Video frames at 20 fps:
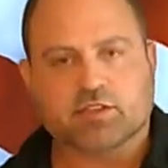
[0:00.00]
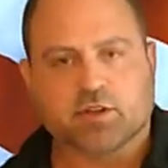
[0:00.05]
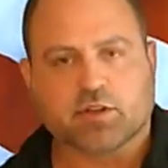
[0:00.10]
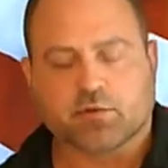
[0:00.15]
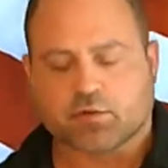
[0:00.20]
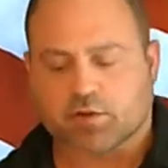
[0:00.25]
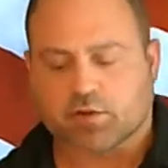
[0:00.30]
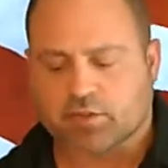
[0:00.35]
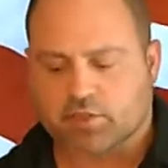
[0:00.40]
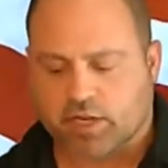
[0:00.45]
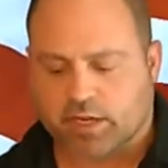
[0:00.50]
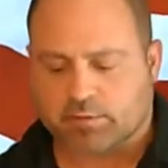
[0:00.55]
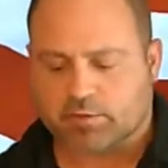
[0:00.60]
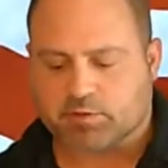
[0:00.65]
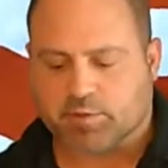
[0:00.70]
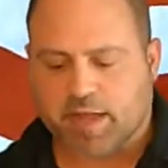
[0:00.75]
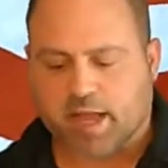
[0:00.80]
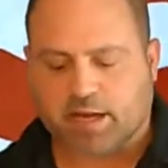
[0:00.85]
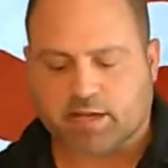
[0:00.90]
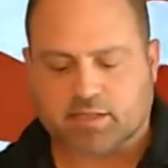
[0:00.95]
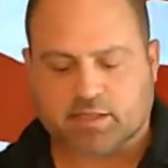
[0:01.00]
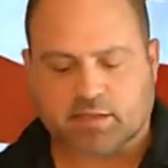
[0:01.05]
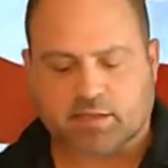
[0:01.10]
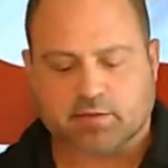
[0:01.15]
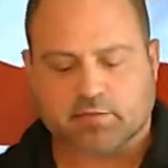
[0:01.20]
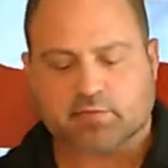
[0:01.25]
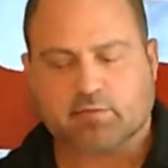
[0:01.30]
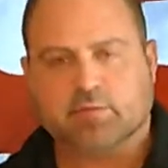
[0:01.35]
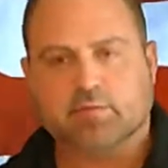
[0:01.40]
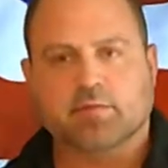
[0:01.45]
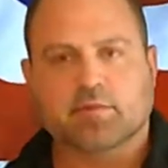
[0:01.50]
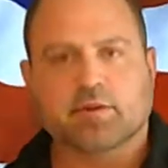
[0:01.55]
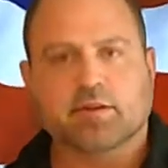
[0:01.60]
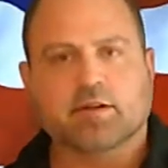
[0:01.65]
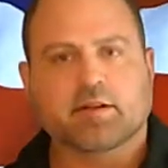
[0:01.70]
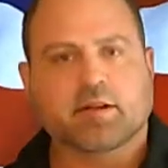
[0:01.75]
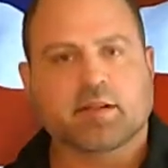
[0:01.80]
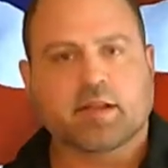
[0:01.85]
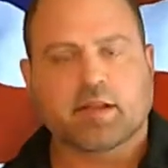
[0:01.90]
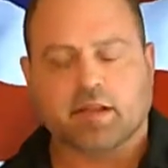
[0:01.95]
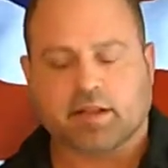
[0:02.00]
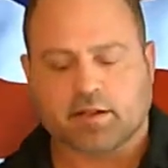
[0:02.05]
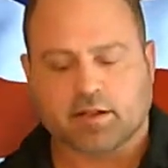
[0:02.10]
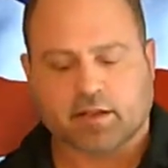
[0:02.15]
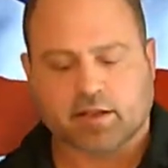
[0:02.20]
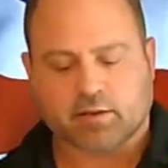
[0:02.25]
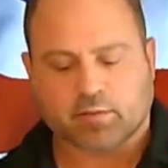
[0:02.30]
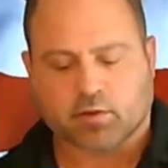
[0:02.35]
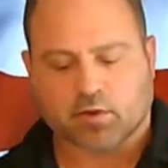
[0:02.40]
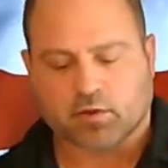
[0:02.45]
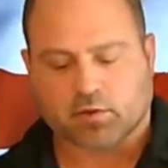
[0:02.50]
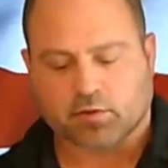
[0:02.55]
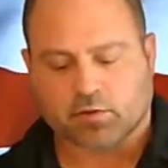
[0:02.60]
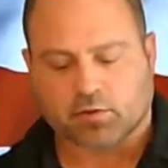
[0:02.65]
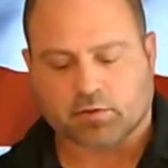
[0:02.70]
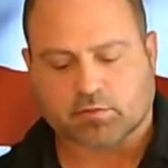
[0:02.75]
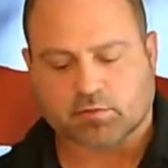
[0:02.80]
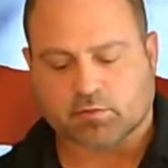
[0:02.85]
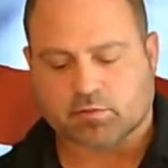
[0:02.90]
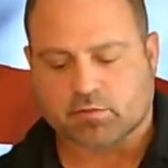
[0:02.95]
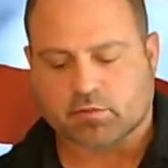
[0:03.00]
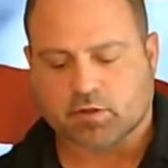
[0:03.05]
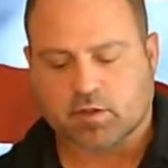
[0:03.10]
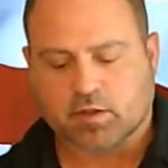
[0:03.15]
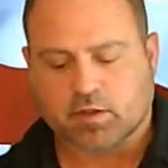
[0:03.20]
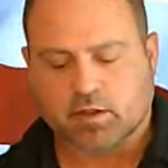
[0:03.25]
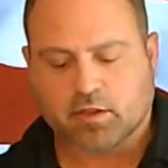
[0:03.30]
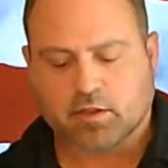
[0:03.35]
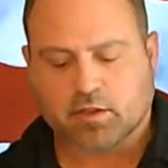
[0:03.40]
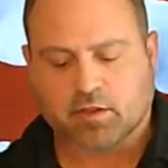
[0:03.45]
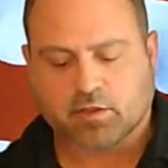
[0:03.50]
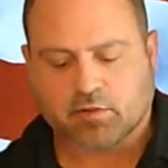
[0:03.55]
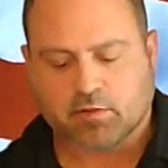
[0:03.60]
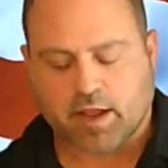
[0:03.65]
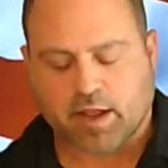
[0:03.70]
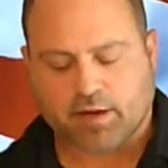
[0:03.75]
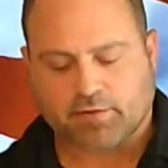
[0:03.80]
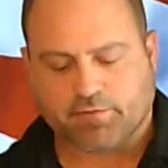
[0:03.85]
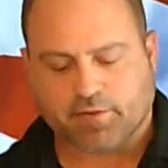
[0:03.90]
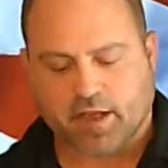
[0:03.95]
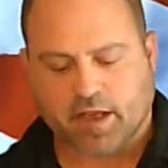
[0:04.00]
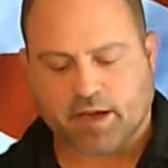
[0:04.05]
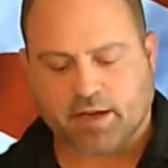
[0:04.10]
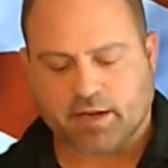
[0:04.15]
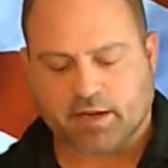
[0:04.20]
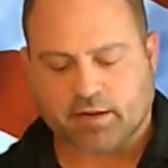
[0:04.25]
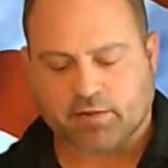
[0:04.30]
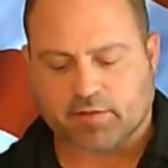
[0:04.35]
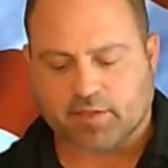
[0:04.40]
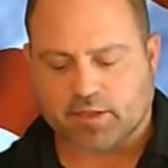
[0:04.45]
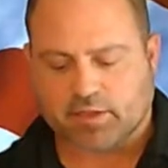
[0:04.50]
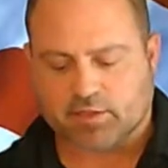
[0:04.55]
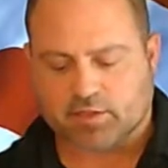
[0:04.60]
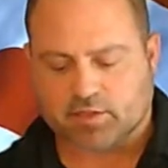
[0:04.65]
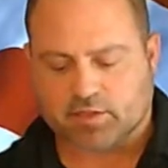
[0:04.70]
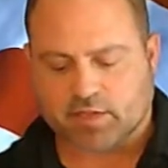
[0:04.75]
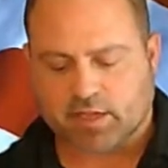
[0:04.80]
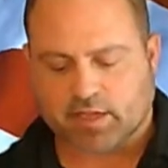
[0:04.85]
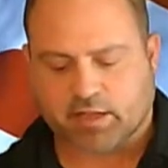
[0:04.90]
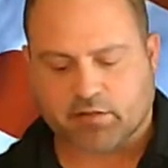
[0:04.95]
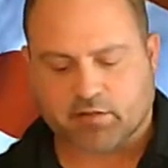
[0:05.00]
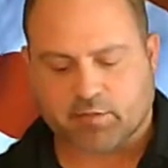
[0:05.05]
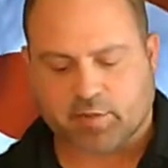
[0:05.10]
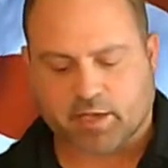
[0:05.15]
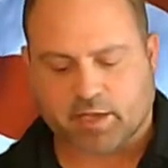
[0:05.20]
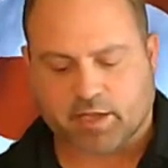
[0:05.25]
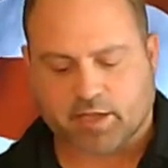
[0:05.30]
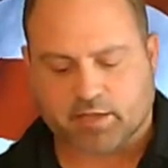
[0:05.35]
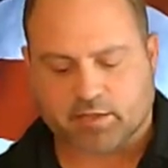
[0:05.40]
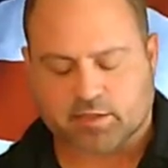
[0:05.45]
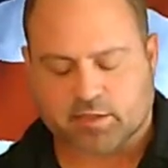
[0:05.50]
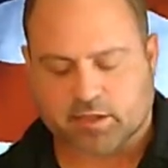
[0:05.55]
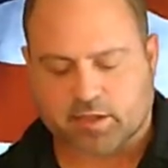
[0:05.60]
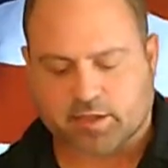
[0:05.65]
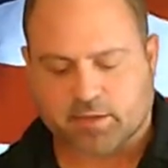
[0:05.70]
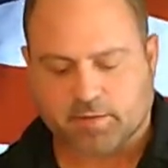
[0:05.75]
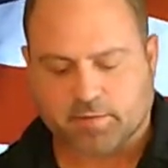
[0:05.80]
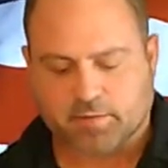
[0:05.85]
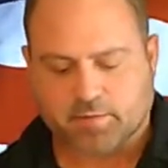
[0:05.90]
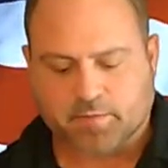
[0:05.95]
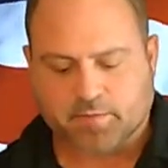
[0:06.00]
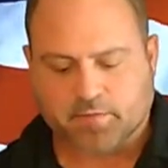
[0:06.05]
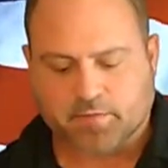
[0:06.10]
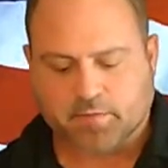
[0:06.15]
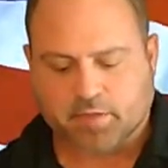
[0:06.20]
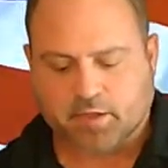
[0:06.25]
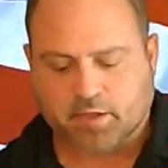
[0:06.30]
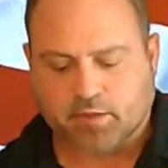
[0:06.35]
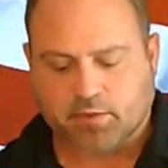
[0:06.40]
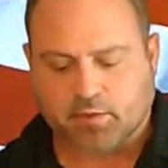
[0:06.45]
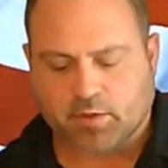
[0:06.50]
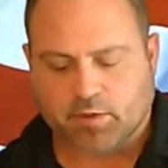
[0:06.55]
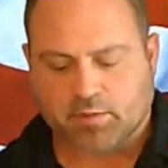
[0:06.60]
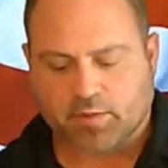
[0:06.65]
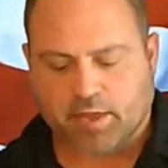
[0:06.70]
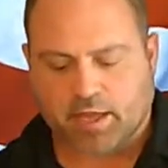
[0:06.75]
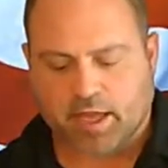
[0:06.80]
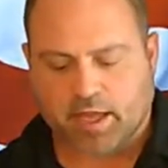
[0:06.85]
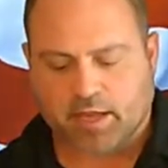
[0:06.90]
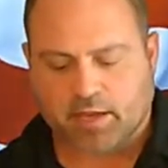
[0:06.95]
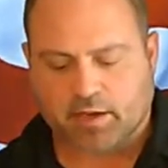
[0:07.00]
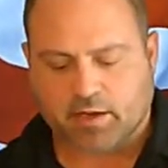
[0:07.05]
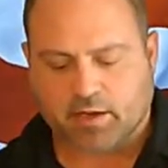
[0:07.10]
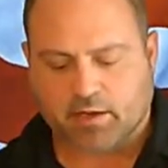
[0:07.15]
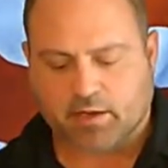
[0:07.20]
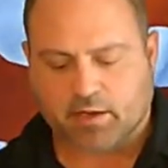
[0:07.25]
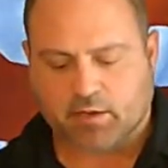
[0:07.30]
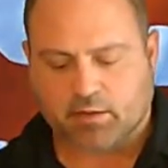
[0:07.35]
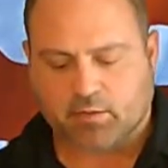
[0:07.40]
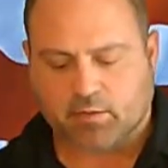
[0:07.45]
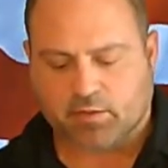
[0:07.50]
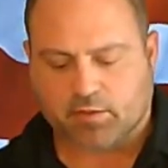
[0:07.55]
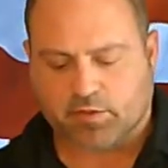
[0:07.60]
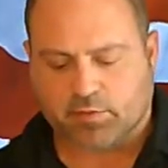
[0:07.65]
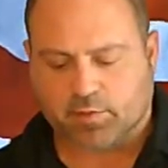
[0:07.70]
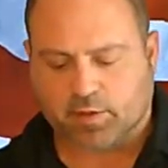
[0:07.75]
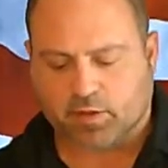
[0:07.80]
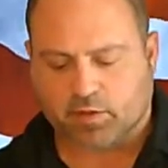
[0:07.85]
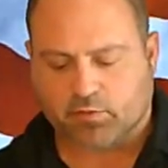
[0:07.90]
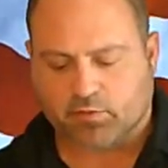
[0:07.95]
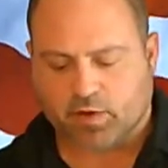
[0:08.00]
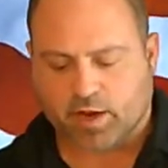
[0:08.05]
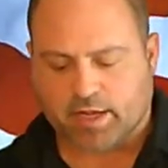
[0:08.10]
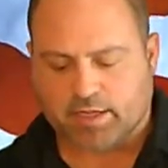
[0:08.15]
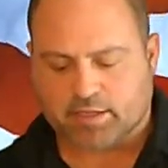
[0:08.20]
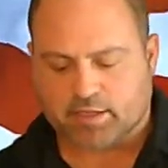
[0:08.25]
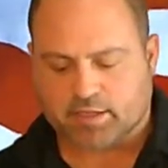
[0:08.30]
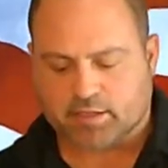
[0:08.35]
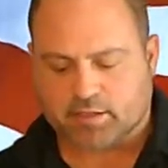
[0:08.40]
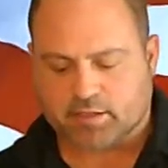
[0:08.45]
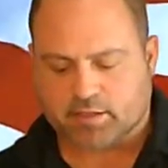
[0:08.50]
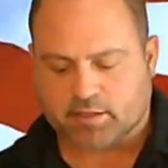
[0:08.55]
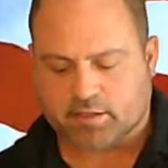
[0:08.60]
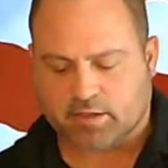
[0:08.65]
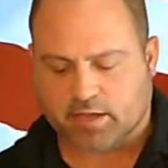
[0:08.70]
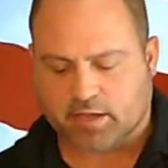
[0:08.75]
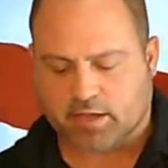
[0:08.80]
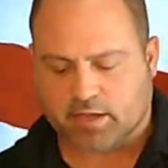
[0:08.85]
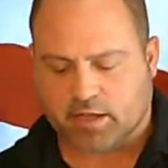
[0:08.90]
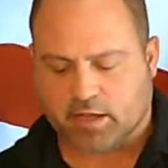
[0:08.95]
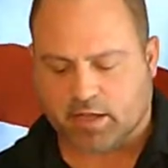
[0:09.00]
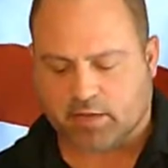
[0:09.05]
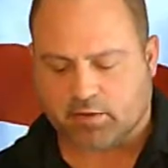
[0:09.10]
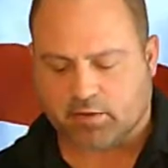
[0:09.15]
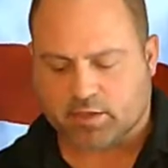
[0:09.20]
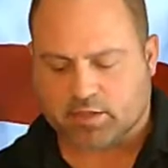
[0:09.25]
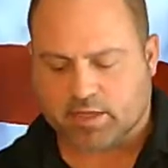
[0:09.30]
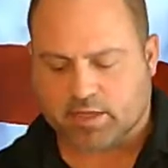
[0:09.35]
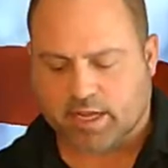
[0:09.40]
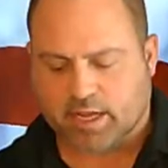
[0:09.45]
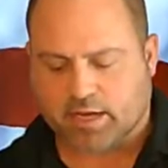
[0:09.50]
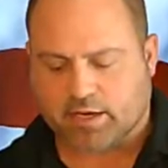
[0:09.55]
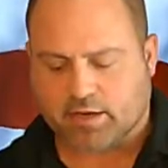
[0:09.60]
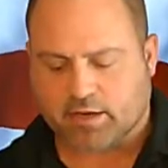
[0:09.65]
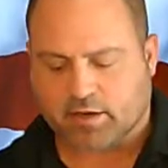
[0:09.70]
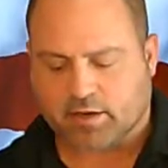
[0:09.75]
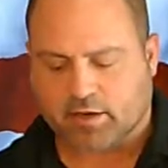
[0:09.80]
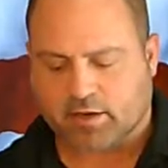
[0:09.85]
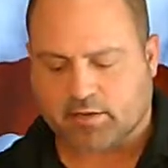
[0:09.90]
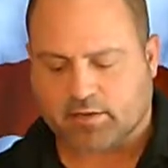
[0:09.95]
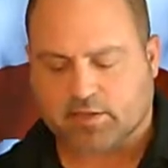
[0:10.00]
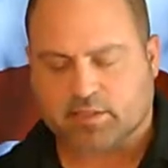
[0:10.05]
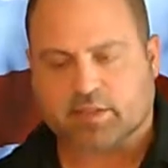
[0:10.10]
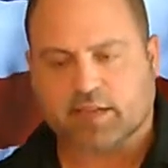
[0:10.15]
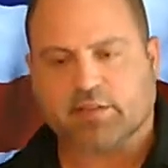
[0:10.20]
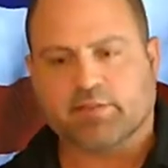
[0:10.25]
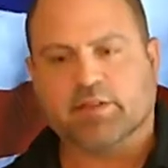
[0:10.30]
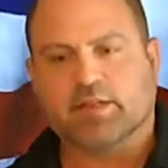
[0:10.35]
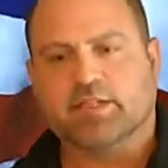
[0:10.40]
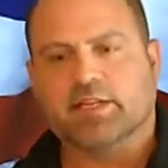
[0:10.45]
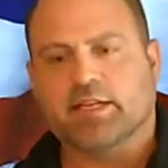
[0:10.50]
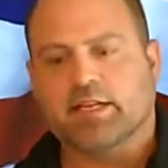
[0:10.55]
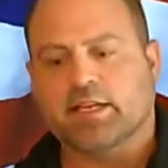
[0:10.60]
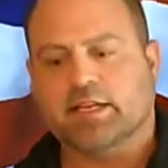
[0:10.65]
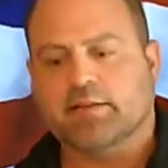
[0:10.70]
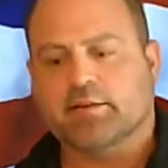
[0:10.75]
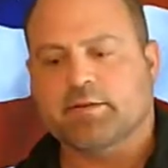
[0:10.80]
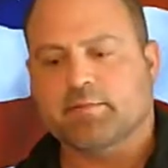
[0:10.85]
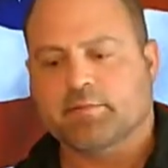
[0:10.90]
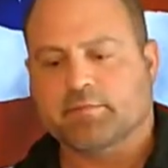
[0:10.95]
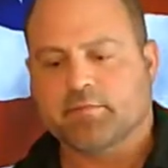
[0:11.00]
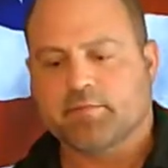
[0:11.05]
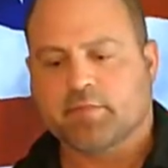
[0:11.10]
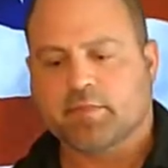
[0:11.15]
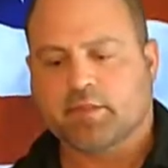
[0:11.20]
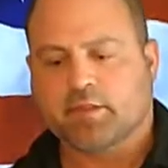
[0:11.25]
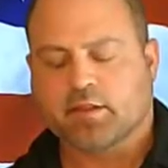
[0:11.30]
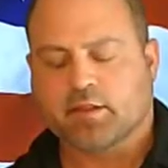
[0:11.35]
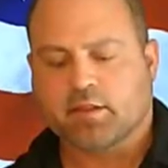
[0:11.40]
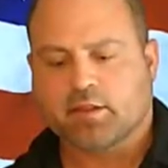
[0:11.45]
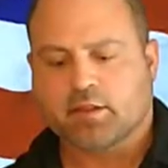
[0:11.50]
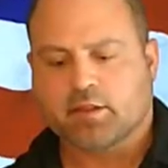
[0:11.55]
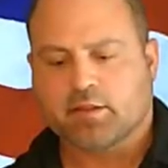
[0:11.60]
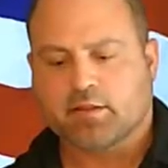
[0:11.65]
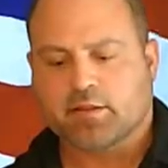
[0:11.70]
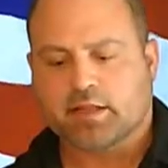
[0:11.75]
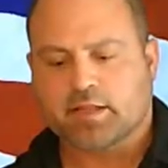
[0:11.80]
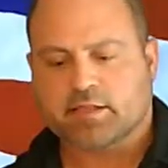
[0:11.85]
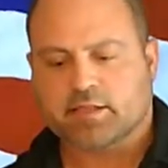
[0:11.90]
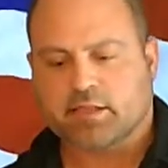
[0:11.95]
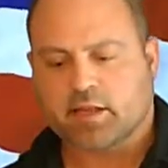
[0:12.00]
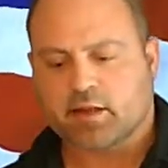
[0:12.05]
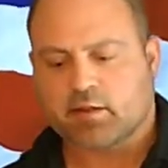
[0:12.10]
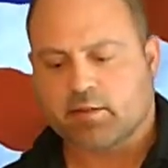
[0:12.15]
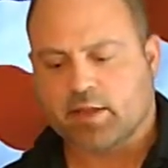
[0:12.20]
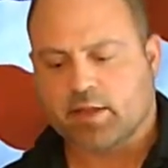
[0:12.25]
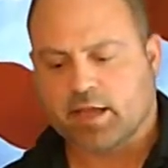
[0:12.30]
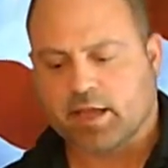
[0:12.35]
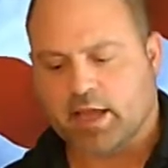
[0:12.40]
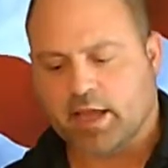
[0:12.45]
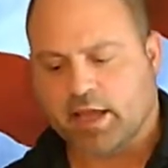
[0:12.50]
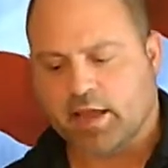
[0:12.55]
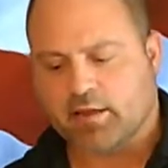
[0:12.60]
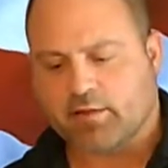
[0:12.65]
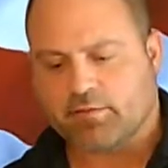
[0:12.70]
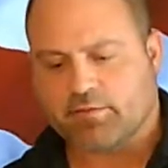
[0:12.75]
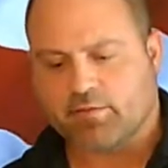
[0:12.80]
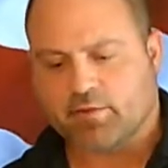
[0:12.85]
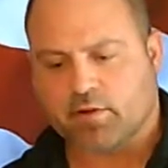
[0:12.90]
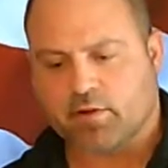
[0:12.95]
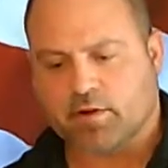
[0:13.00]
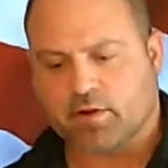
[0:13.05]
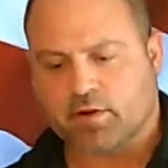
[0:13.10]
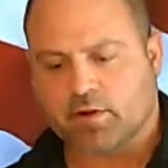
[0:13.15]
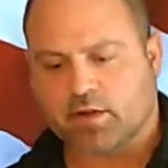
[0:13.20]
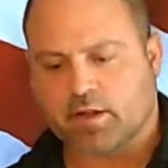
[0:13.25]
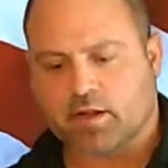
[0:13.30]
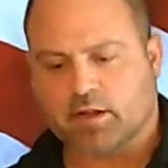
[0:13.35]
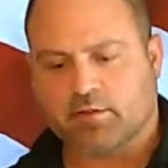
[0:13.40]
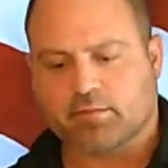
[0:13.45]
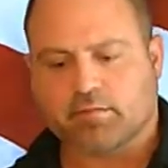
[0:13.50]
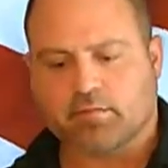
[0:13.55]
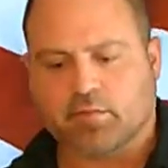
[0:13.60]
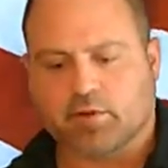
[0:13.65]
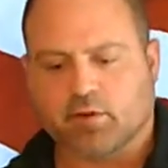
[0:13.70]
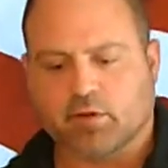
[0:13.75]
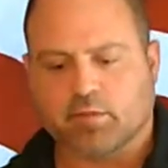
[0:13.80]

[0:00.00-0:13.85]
over to James Madison, and he had to get them all ratified and everything, just like everybody else did. We began with the Bill of Rights, and Congress added another 17. That's how we have our